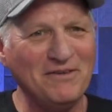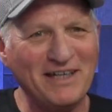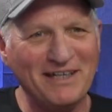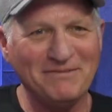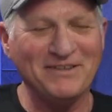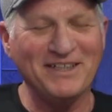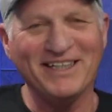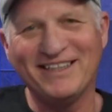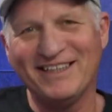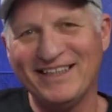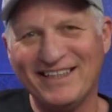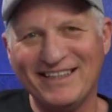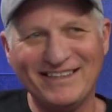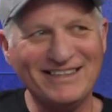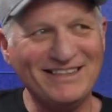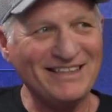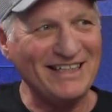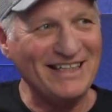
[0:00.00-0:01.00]
Wait a minute,
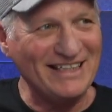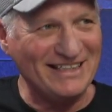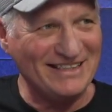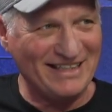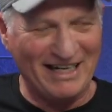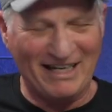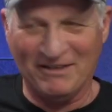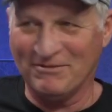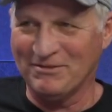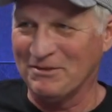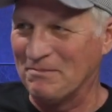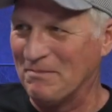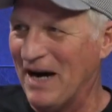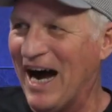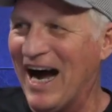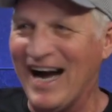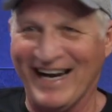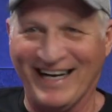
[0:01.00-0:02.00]
this lady's out of her
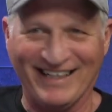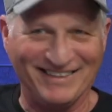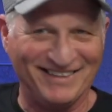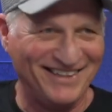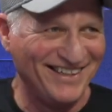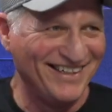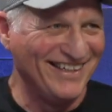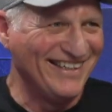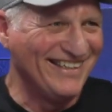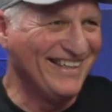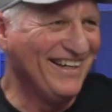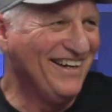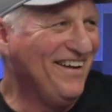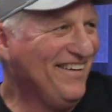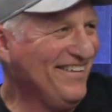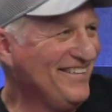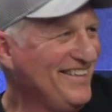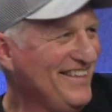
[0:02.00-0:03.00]
mind. Okay. You
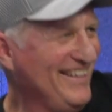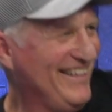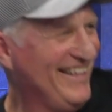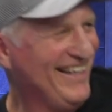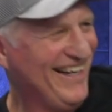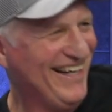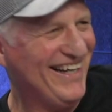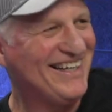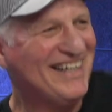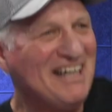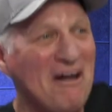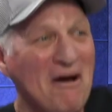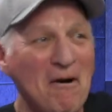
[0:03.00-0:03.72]
know?